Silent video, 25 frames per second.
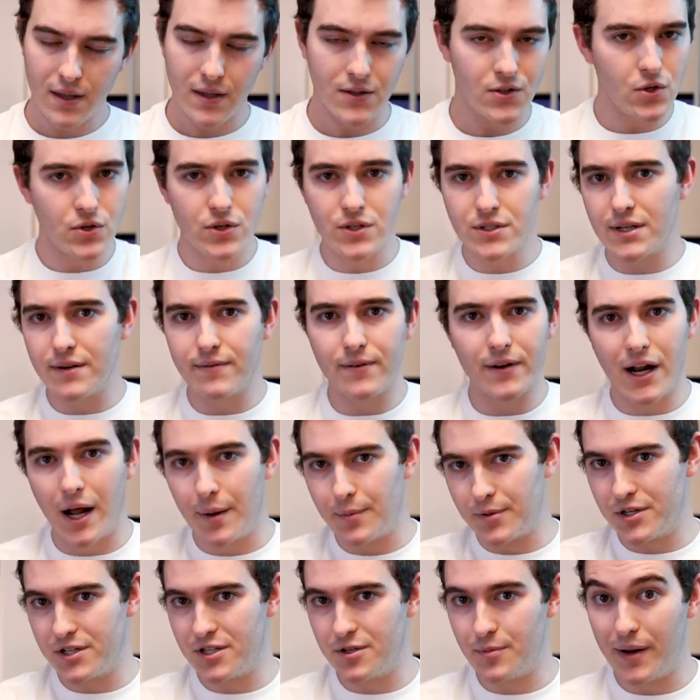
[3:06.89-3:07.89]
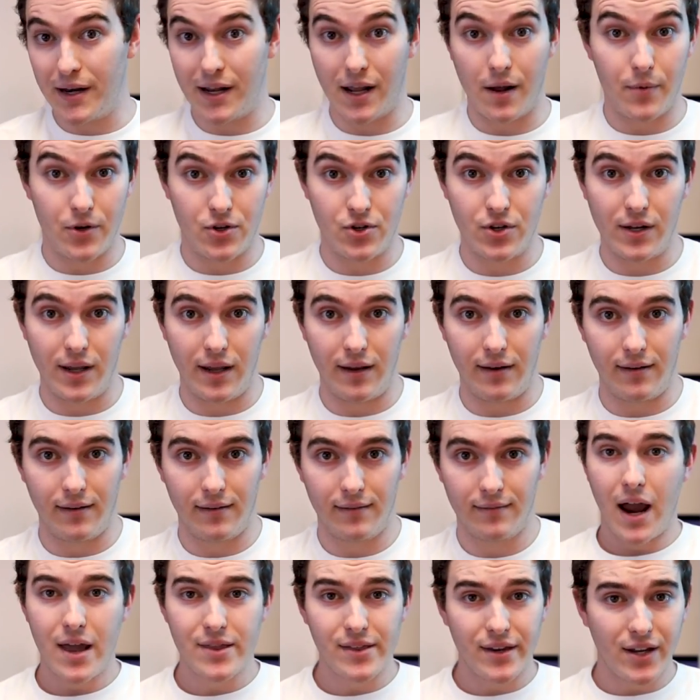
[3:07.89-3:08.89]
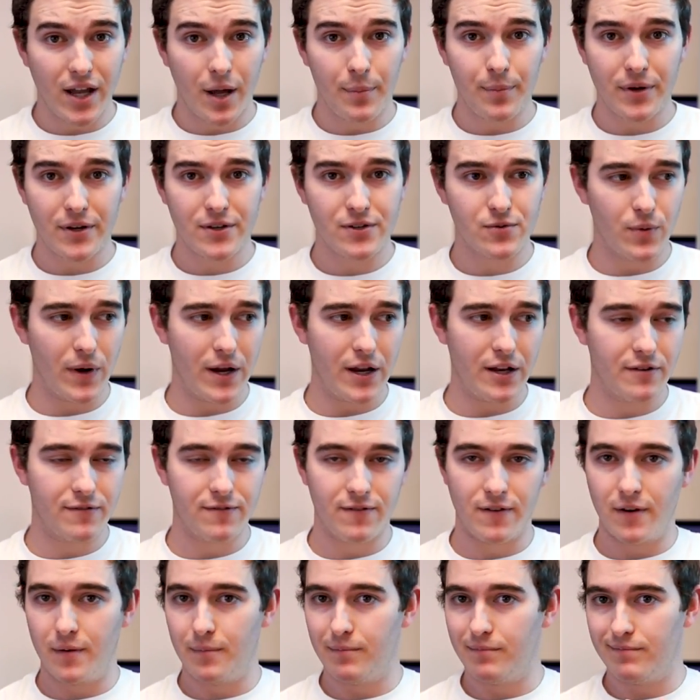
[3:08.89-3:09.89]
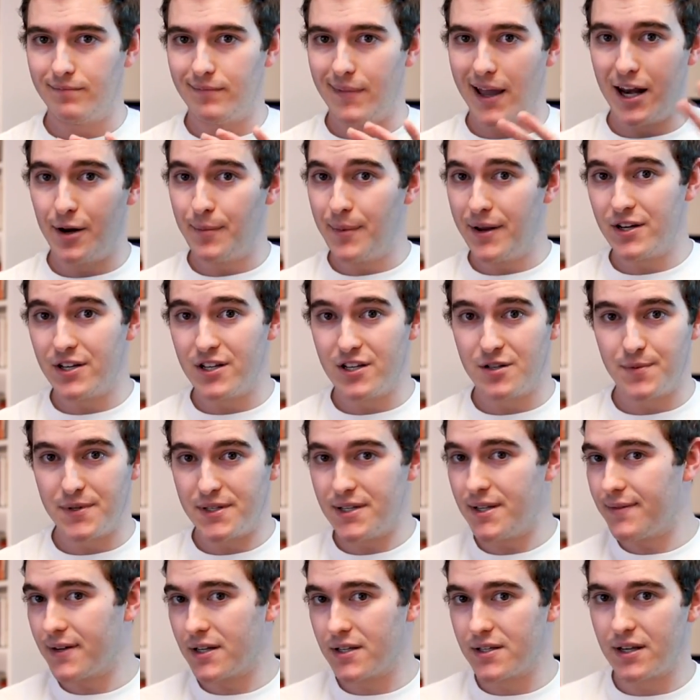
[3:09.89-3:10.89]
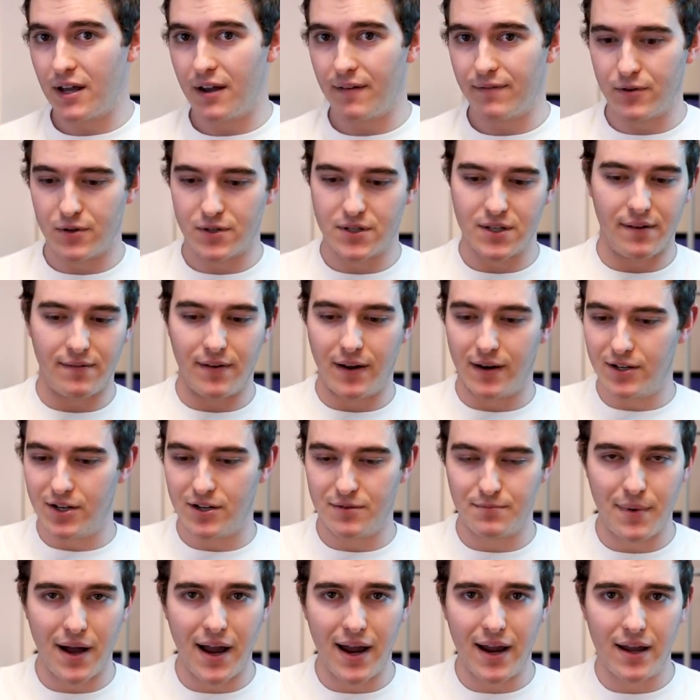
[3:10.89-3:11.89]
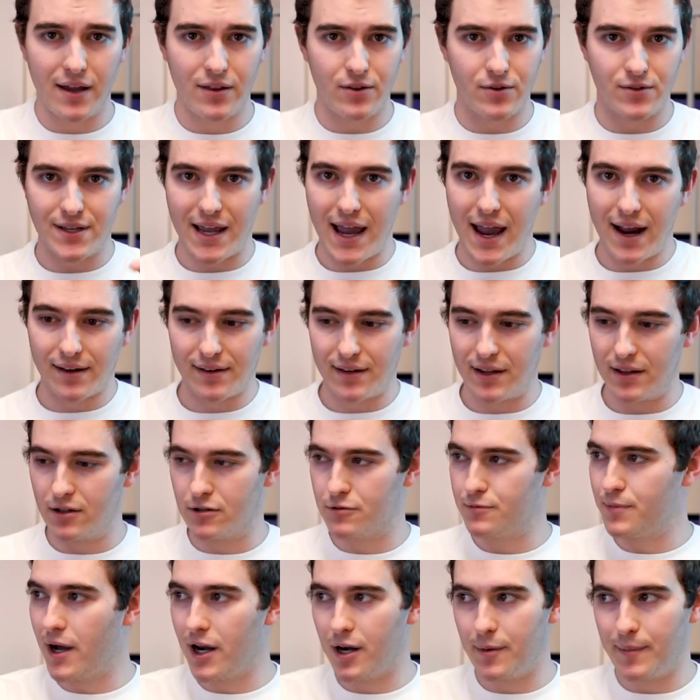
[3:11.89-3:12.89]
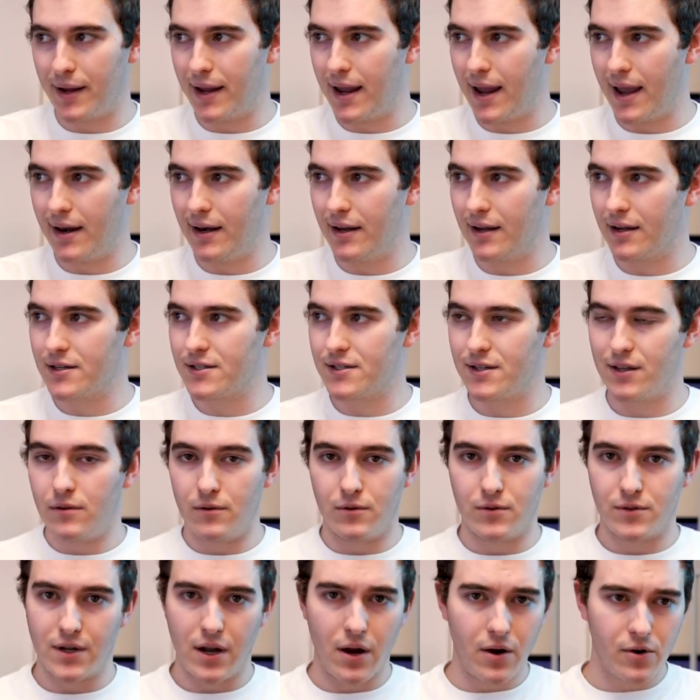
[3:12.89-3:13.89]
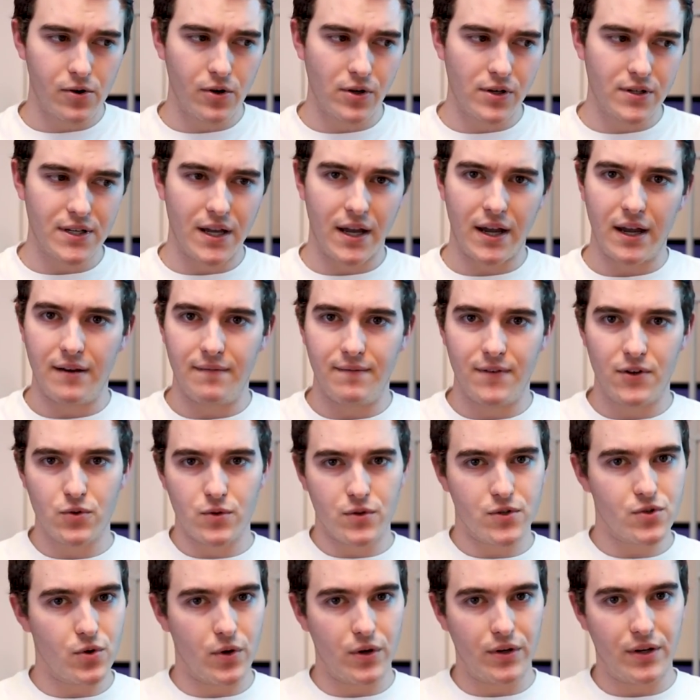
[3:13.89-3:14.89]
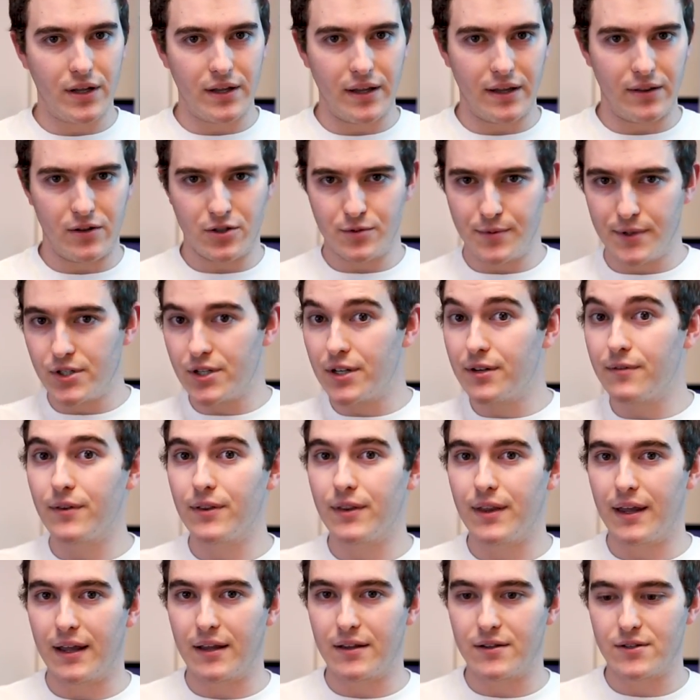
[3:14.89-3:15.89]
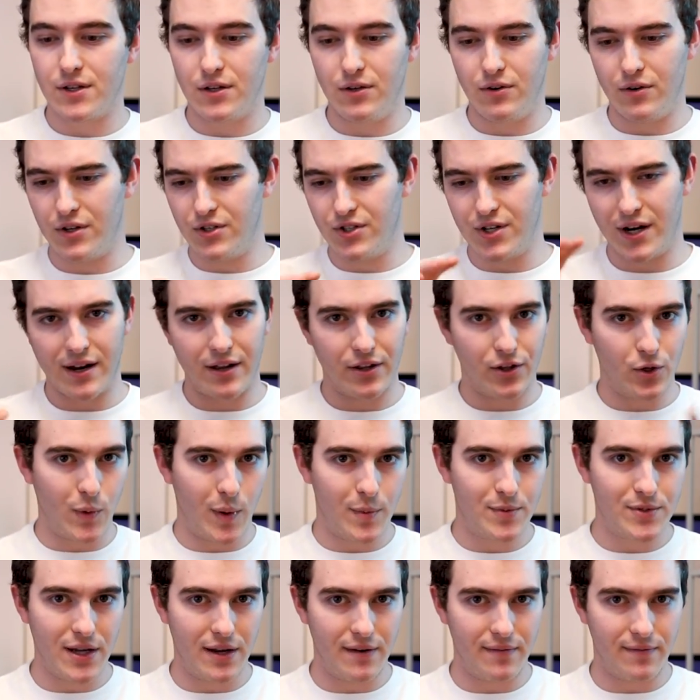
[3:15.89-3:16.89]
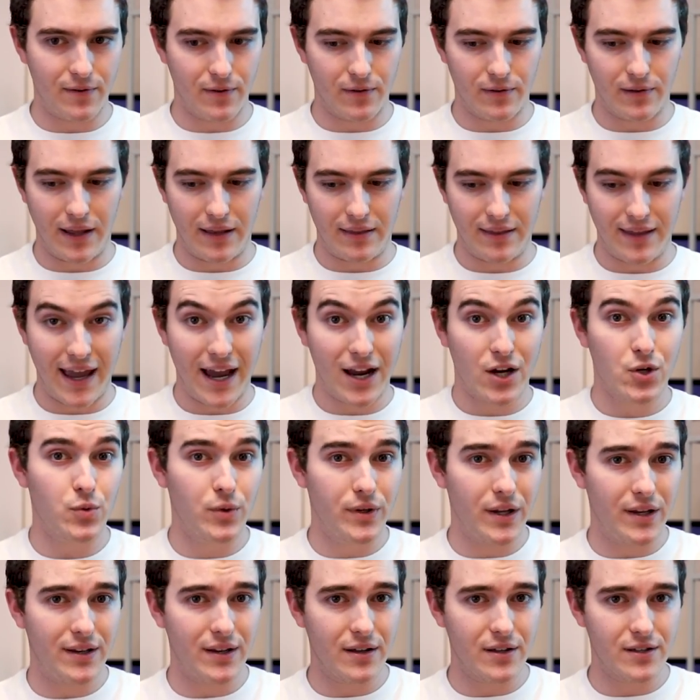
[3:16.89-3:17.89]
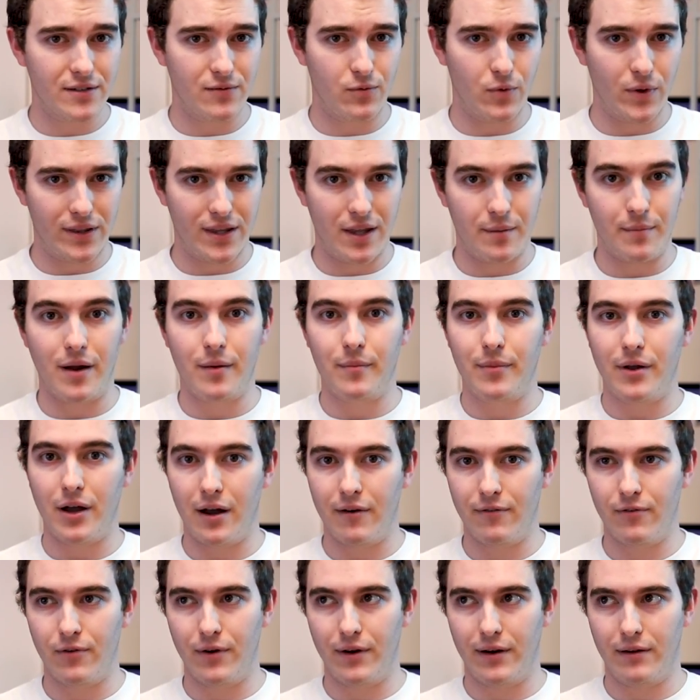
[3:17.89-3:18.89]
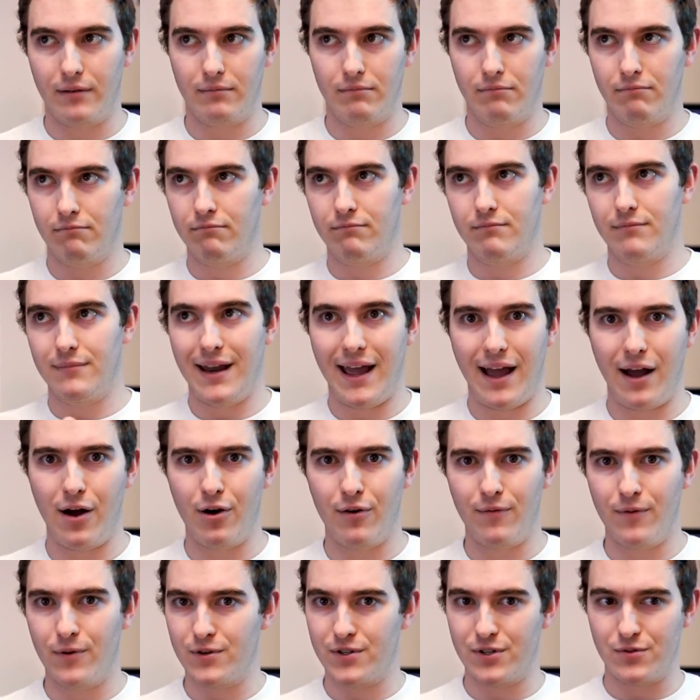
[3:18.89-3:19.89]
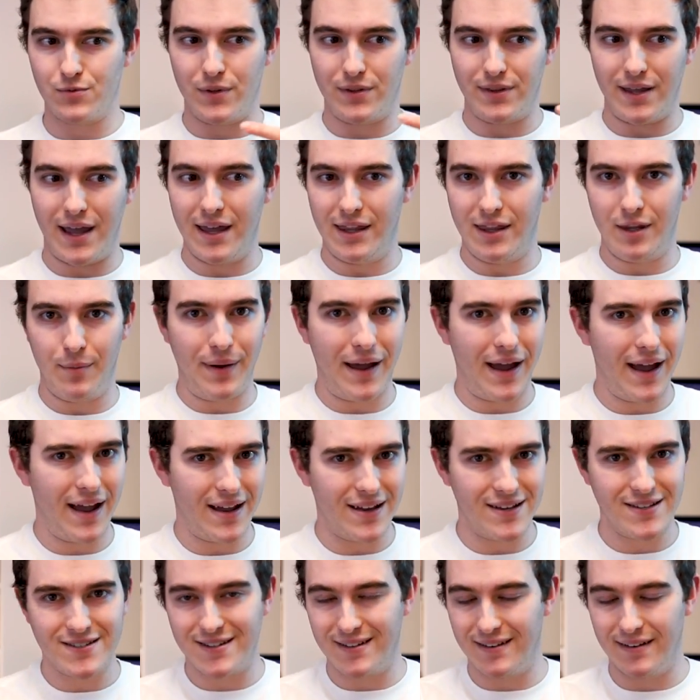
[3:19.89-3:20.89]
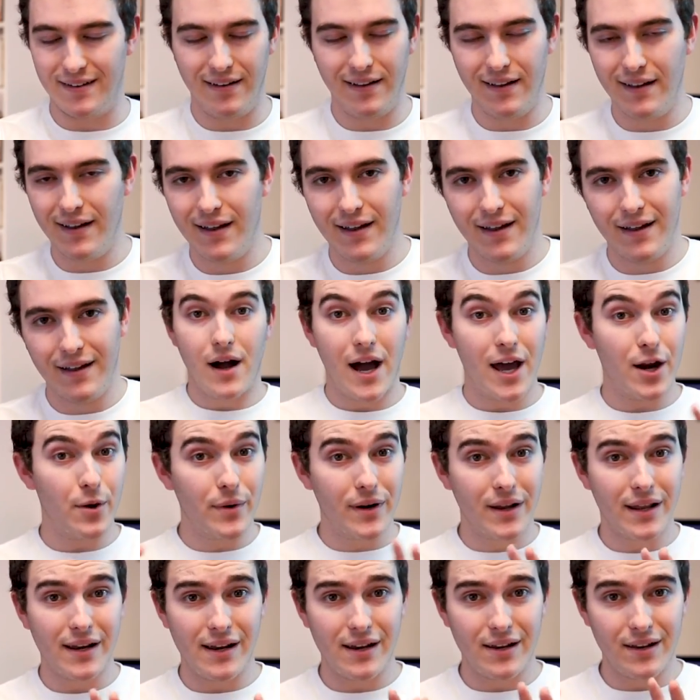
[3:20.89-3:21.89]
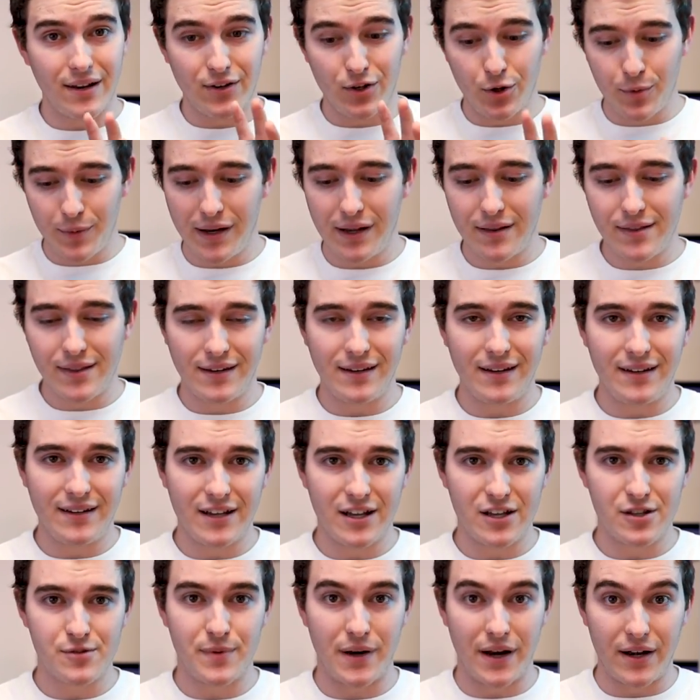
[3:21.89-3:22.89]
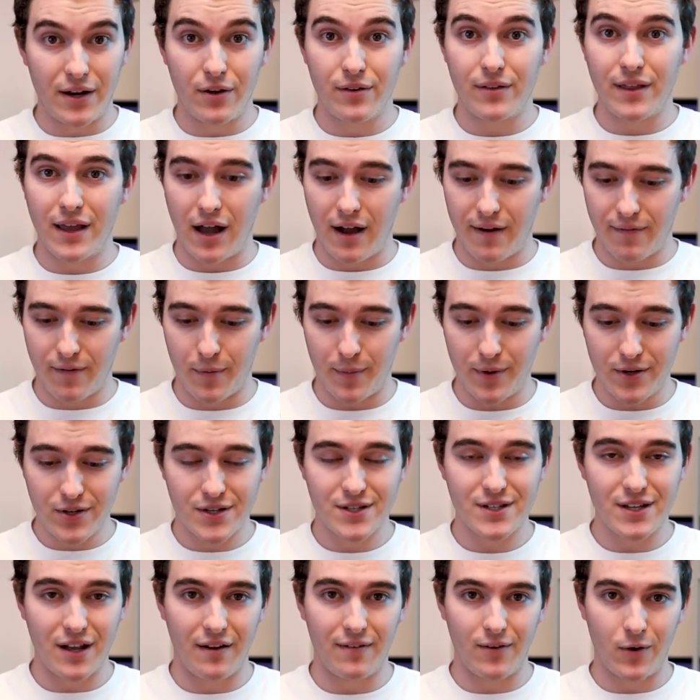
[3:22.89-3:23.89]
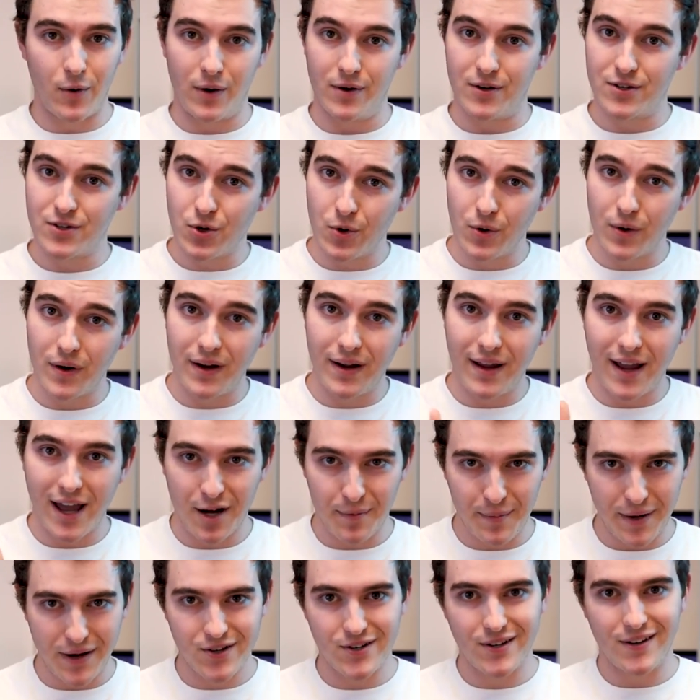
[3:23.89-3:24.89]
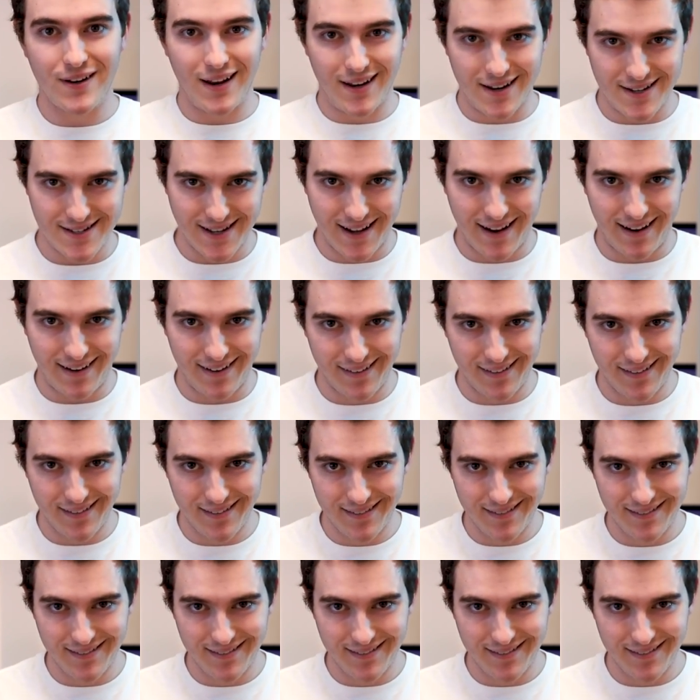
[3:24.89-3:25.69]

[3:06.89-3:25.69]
So just different options depending on what you need. And the topics range from animation specific stuff, there's stuff on just Maya, there's acting, there's body mechanics, there's character design, visual storytelling, there's a bunch of different things, and you can check out their website for like the actual details of what they might be offering now versus what they had in the past. And I don't wanna get into too many of the details, but I know they offer a bunch of stuff around story, animation, and design.